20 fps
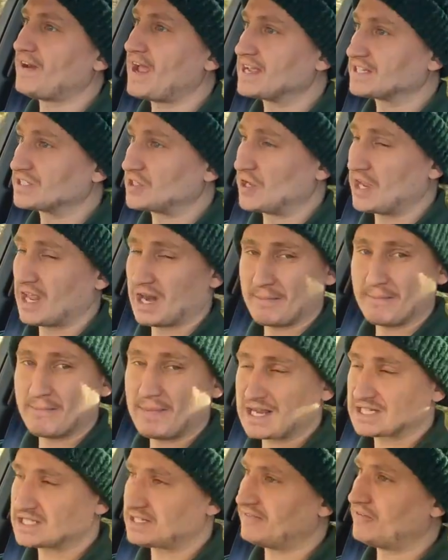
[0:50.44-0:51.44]
flat, so you get a
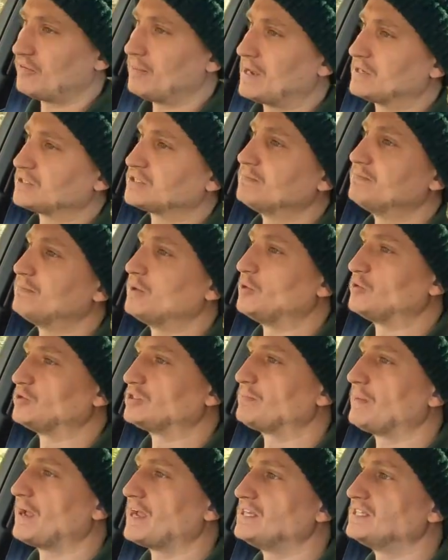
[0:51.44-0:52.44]
massive amount of boot
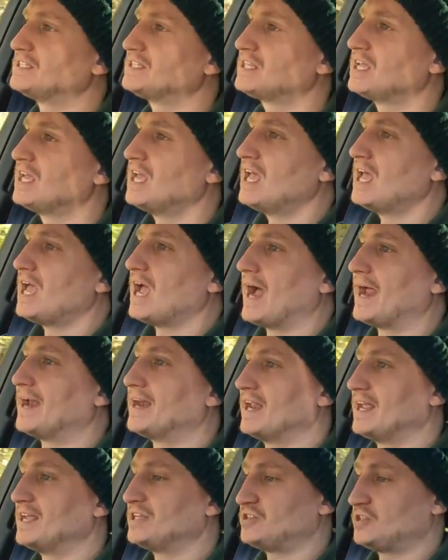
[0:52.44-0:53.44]
space,
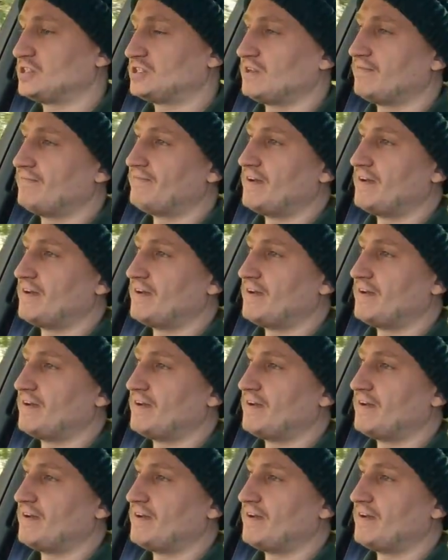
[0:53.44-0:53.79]
and it's just a